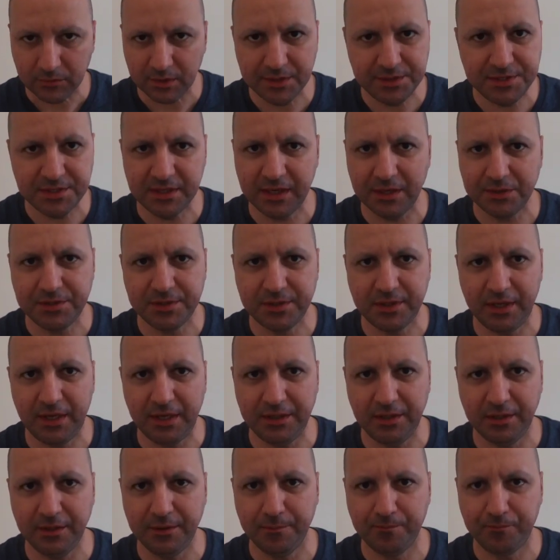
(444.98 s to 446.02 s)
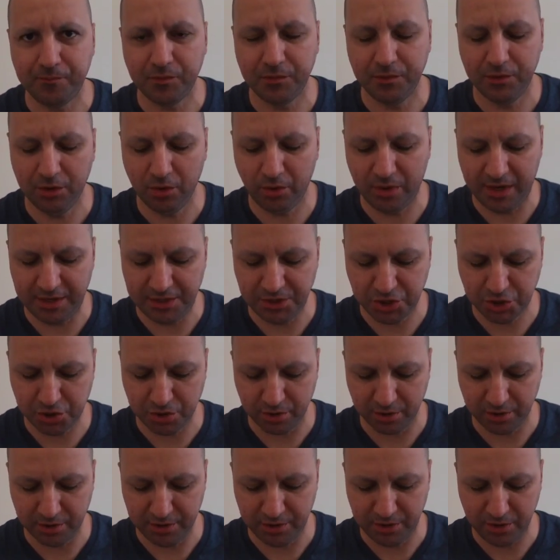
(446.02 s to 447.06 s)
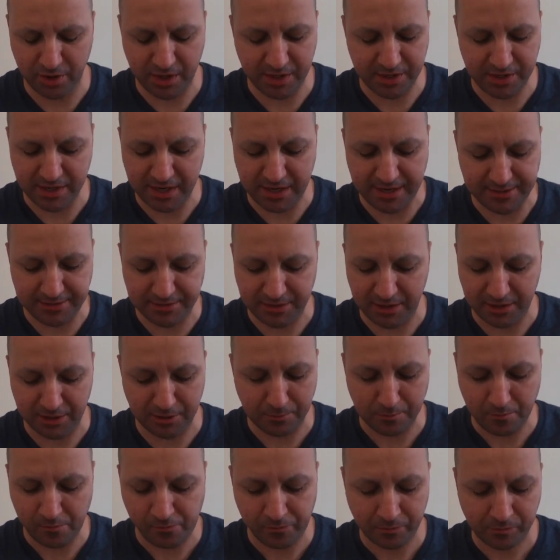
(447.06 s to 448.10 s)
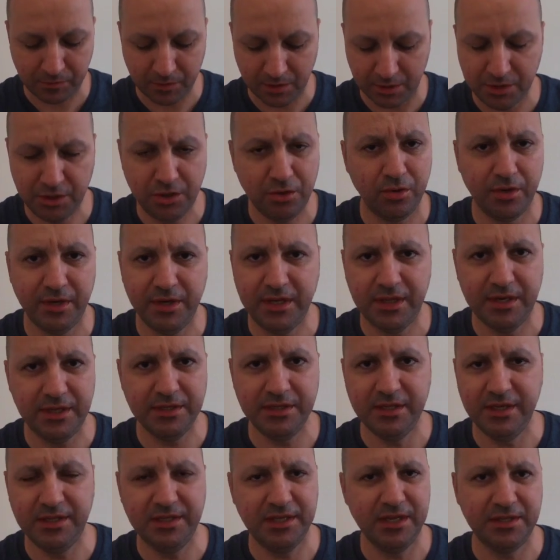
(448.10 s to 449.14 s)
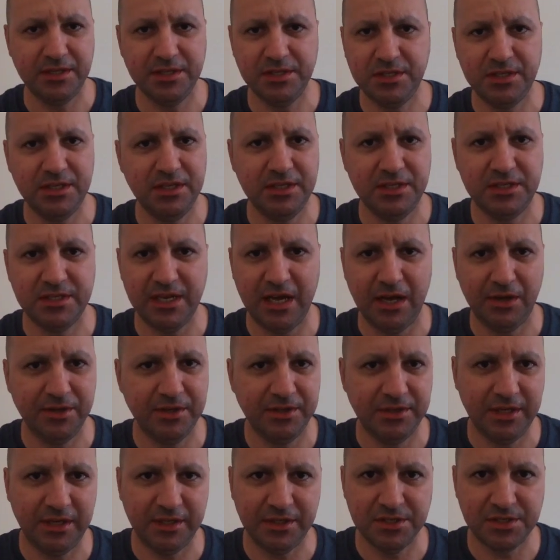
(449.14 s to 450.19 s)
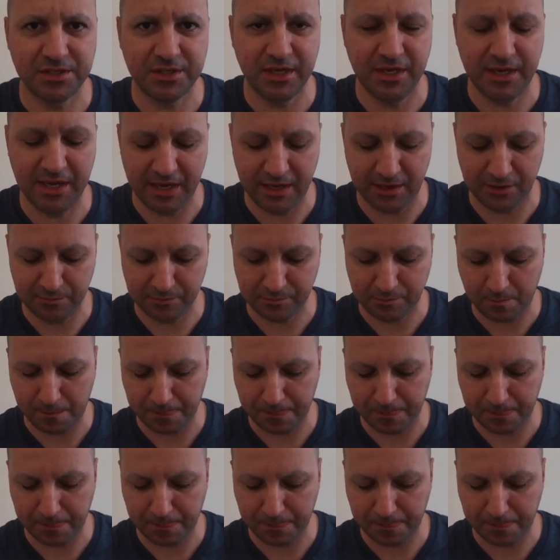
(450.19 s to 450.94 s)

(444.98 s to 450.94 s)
It's outstanding. No added sugar, no added anything. You don't need it. They take the seeds out, they take the skin out.